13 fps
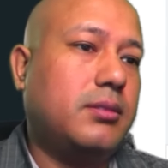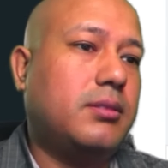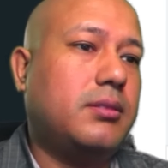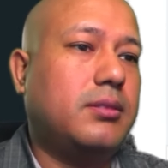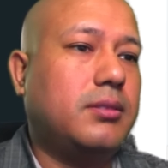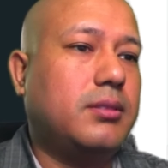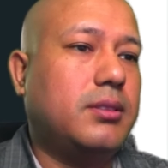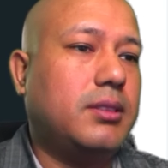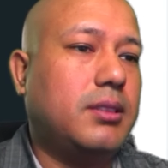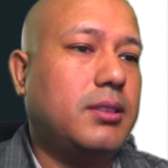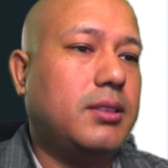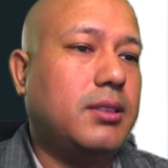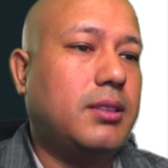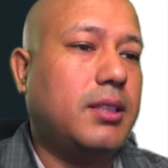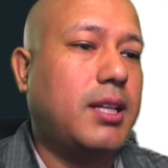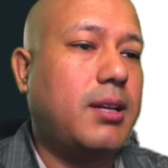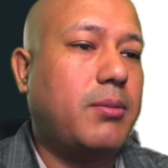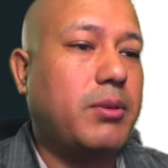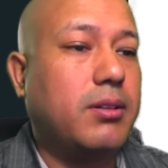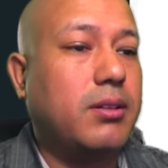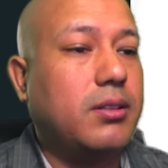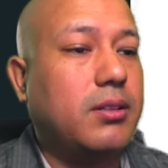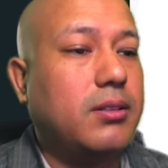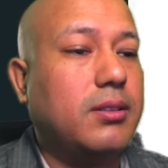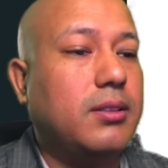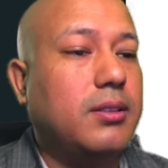This is the camera.
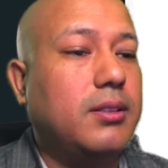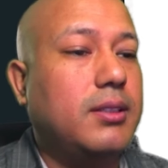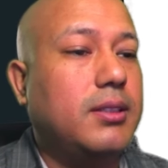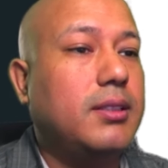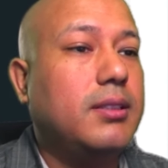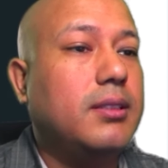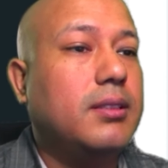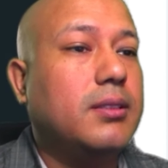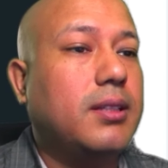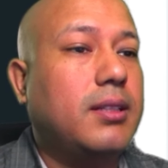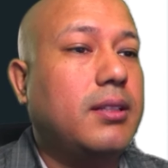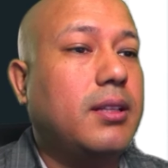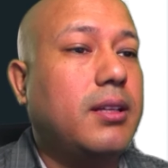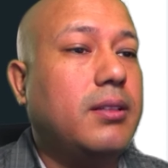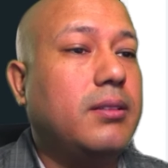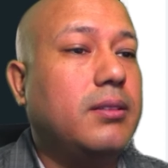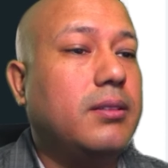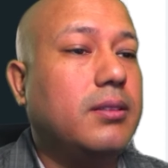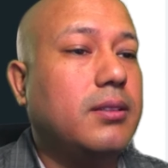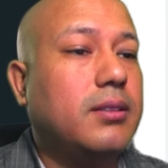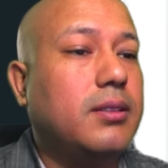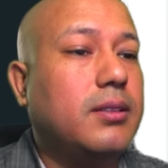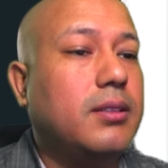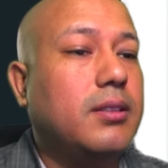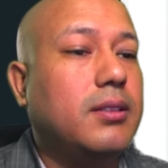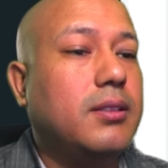So, and then
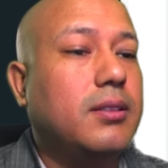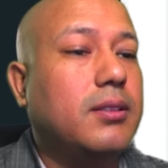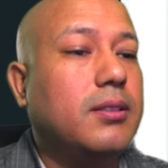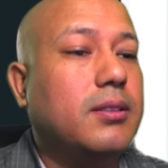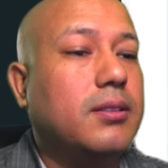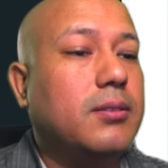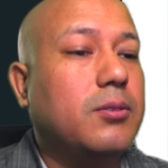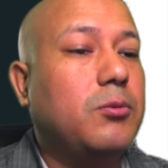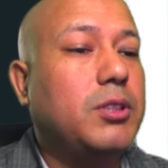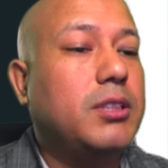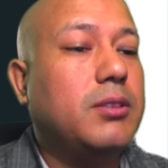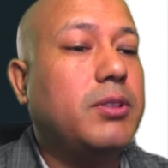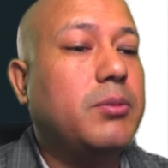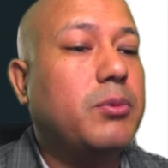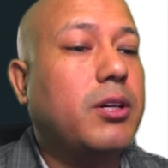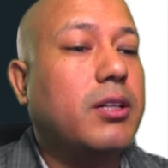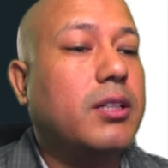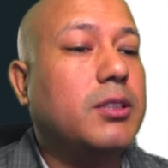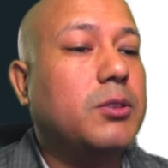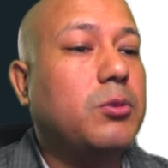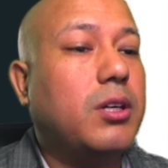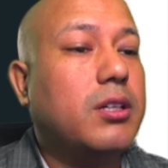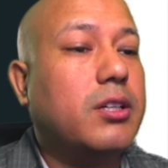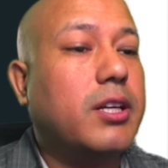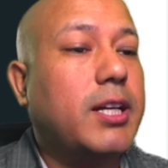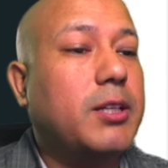whichever product you are
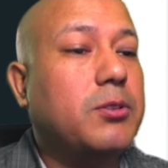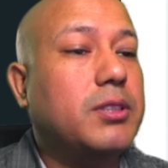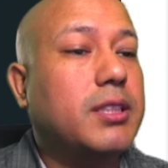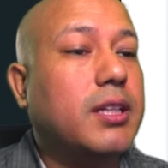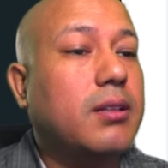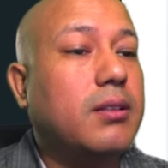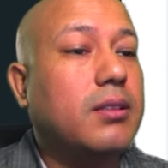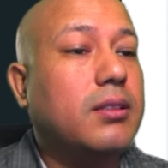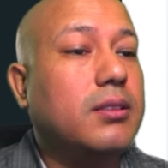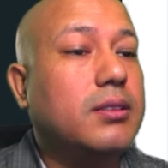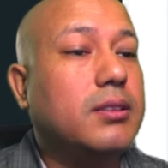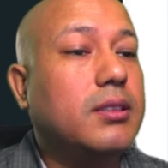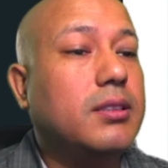trying to sell, just